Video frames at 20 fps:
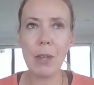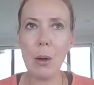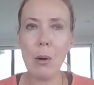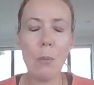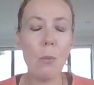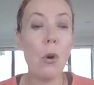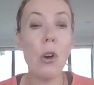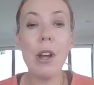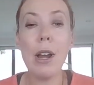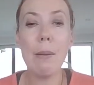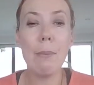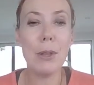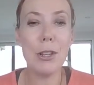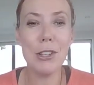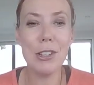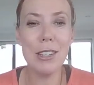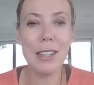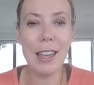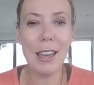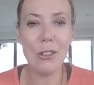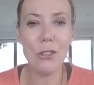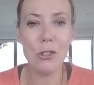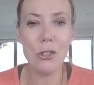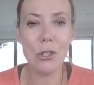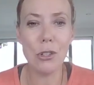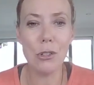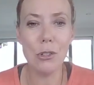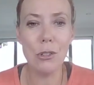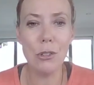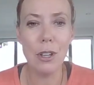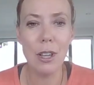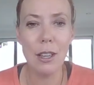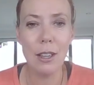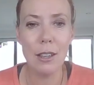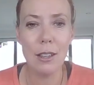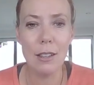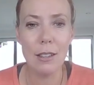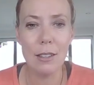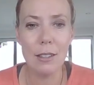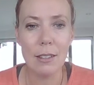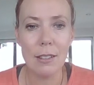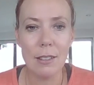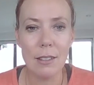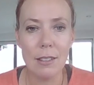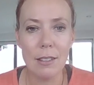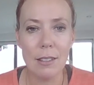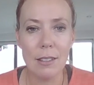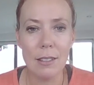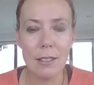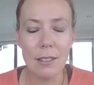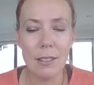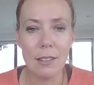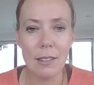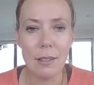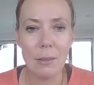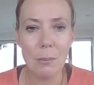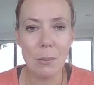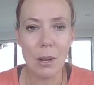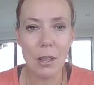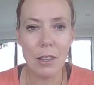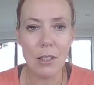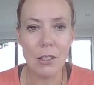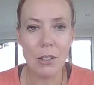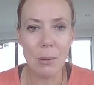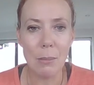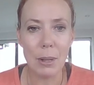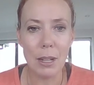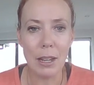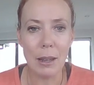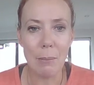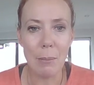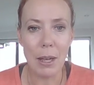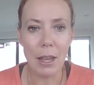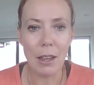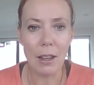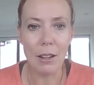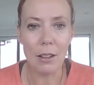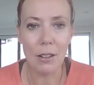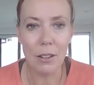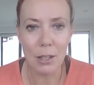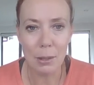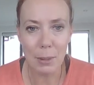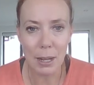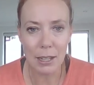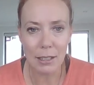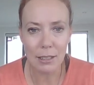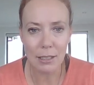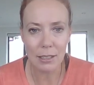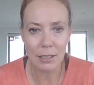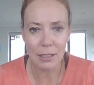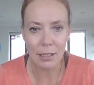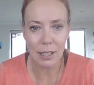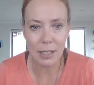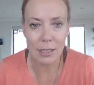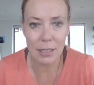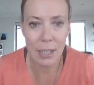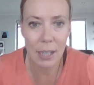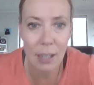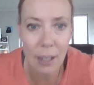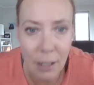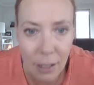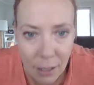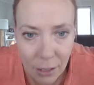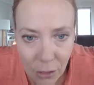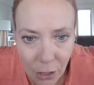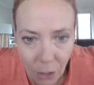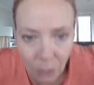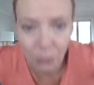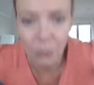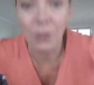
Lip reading: what number you can count to by the time I get back. On your marks, get set, go.